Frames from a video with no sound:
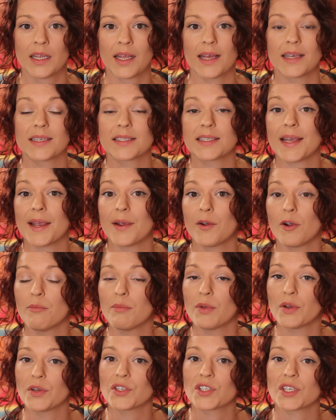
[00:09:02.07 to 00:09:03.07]
as they are
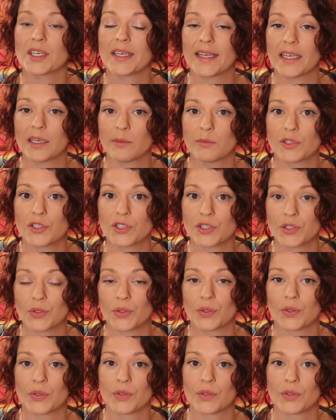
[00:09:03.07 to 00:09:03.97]
emotionally immature.